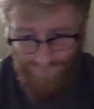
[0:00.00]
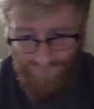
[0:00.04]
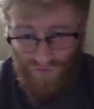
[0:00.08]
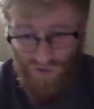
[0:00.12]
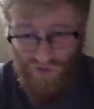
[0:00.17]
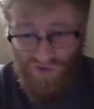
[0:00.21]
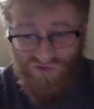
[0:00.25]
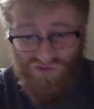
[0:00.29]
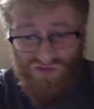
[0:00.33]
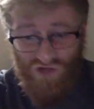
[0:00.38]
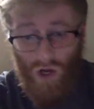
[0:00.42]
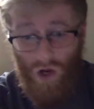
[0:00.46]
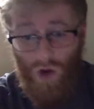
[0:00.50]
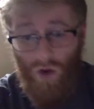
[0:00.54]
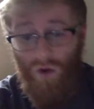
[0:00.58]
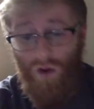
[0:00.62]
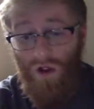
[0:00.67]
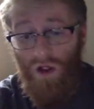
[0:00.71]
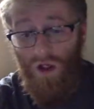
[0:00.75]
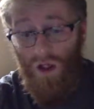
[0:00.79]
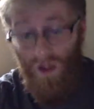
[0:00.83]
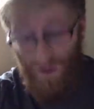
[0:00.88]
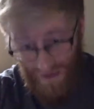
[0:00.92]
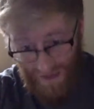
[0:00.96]
So
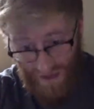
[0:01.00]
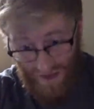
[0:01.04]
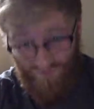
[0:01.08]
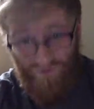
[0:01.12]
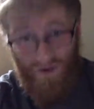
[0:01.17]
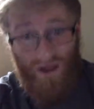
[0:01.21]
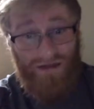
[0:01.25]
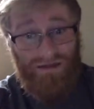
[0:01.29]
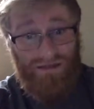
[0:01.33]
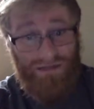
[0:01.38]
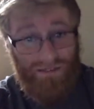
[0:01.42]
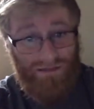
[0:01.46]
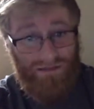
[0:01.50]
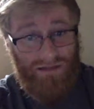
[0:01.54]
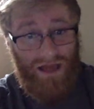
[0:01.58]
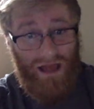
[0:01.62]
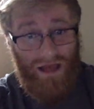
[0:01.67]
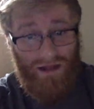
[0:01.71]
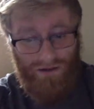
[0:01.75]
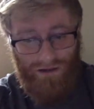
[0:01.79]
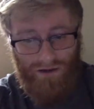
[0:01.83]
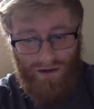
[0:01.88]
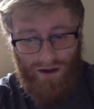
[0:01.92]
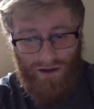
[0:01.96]
if I did
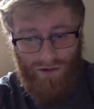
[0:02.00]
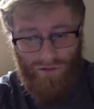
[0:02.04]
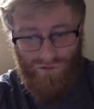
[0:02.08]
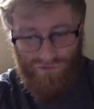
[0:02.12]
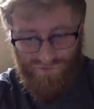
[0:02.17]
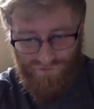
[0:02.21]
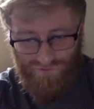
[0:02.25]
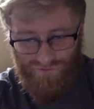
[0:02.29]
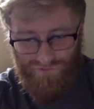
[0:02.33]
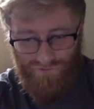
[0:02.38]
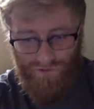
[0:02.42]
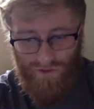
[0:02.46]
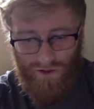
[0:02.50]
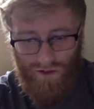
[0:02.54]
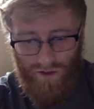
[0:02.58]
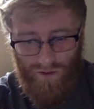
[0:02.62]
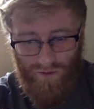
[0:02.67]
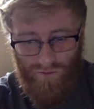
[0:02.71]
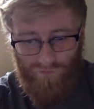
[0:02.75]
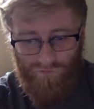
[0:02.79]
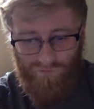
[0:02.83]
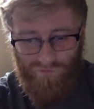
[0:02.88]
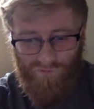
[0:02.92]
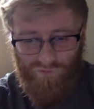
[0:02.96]
that, and I was
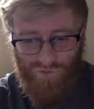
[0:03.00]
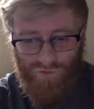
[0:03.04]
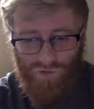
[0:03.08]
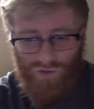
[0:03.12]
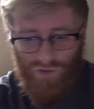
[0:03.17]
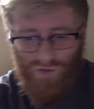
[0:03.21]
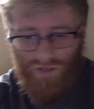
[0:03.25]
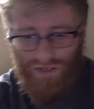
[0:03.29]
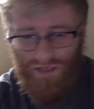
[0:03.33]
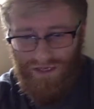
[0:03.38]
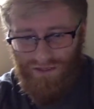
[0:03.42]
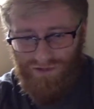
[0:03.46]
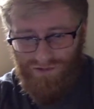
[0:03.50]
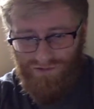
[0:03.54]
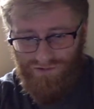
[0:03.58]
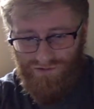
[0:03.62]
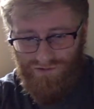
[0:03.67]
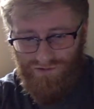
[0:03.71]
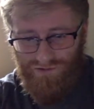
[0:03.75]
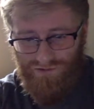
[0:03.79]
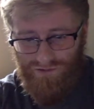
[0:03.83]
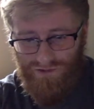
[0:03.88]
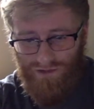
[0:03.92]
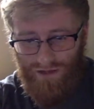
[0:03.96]
flute and
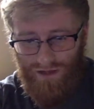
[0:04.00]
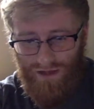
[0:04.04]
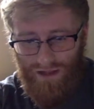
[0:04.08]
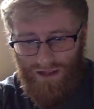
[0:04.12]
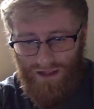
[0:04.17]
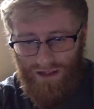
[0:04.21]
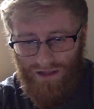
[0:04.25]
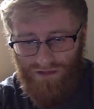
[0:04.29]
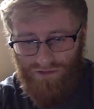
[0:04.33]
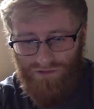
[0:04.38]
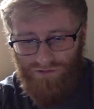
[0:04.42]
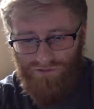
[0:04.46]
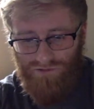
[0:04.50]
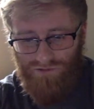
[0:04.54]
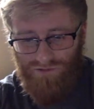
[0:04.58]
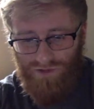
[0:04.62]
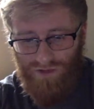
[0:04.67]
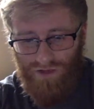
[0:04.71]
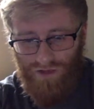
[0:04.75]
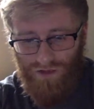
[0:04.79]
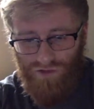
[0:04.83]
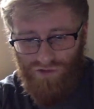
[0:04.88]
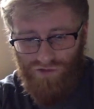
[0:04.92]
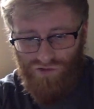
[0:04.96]

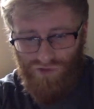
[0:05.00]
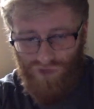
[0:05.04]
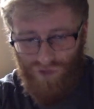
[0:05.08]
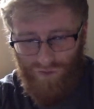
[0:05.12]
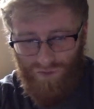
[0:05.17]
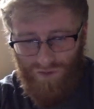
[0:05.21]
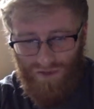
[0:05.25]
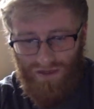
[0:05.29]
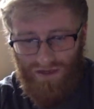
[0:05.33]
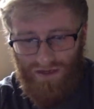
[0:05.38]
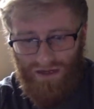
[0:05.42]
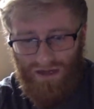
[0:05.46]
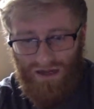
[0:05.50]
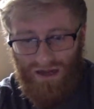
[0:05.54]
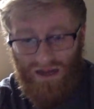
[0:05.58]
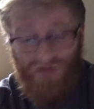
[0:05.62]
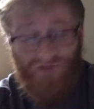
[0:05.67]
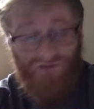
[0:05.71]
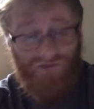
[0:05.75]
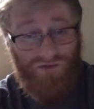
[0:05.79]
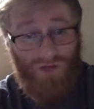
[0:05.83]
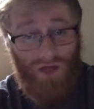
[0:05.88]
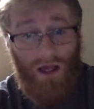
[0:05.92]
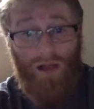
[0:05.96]
trumpet, and I
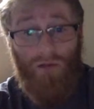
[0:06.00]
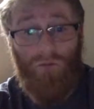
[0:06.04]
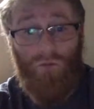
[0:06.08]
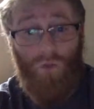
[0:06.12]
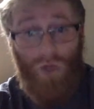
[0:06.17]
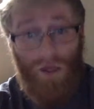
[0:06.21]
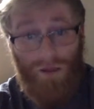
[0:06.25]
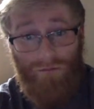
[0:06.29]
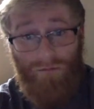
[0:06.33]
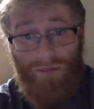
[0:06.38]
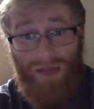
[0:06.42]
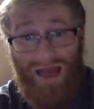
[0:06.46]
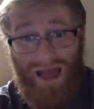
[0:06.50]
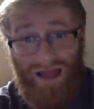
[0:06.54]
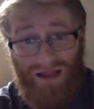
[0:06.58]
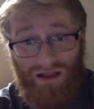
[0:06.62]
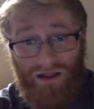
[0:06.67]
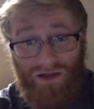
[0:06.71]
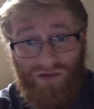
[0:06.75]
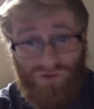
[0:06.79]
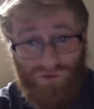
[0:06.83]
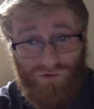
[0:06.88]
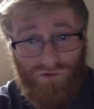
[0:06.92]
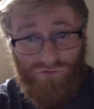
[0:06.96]
went back,
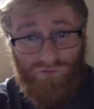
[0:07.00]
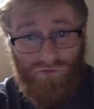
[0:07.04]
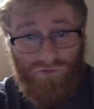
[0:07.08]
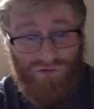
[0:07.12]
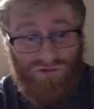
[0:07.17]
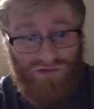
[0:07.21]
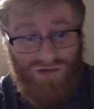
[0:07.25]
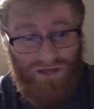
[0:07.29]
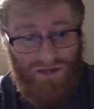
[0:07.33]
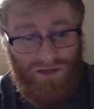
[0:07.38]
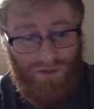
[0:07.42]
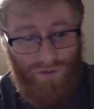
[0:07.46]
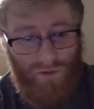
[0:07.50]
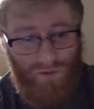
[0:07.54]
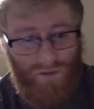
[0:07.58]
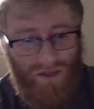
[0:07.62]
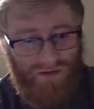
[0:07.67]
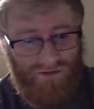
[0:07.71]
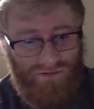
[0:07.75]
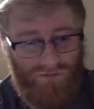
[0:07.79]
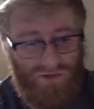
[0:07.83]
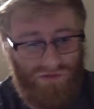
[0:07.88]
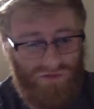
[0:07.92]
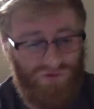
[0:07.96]
I took the first ending, went
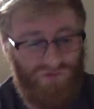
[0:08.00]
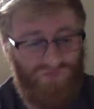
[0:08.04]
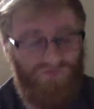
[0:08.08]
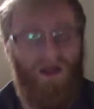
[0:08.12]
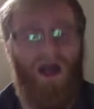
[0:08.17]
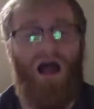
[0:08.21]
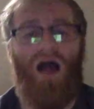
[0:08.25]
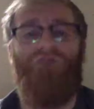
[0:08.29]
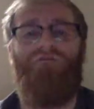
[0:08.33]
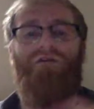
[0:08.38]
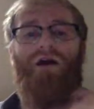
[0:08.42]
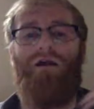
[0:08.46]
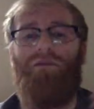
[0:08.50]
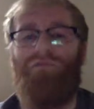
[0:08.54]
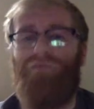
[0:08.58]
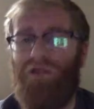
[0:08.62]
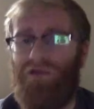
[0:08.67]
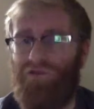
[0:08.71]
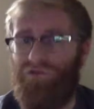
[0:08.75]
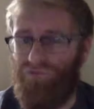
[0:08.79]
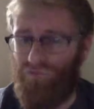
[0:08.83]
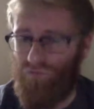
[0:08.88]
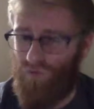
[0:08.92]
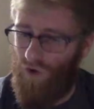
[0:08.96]
back to measure 5, I
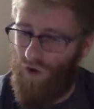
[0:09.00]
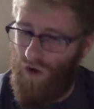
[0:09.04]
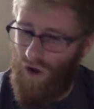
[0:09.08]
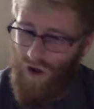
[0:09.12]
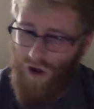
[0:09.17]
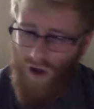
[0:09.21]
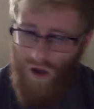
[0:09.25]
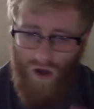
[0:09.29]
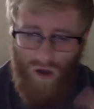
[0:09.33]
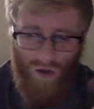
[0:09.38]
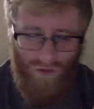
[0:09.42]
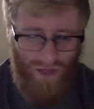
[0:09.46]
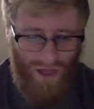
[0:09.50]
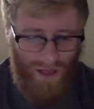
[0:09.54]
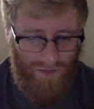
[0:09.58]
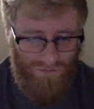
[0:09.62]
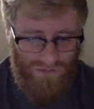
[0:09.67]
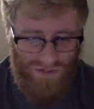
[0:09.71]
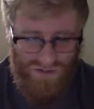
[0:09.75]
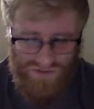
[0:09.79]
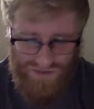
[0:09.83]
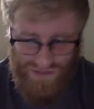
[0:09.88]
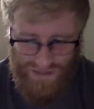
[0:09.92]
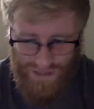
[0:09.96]
play through all that
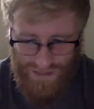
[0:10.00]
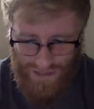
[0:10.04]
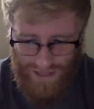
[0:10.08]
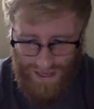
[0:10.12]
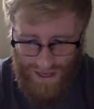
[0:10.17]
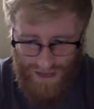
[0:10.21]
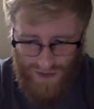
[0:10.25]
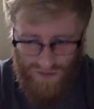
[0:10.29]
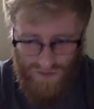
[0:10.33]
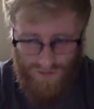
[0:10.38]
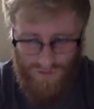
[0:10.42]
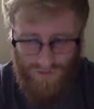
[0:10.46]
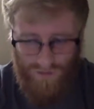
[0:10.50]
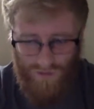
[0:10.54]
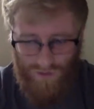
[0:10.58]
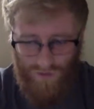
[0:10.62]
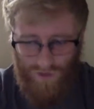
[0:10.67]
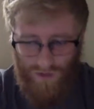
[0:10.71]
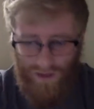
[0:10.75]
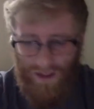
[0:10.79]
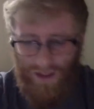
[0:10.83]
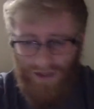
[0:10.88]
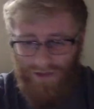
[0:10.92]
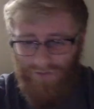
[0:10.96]
music again,
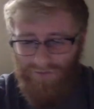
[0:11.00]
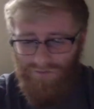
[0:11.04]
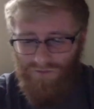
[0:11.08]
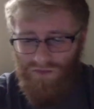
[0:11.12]
okay?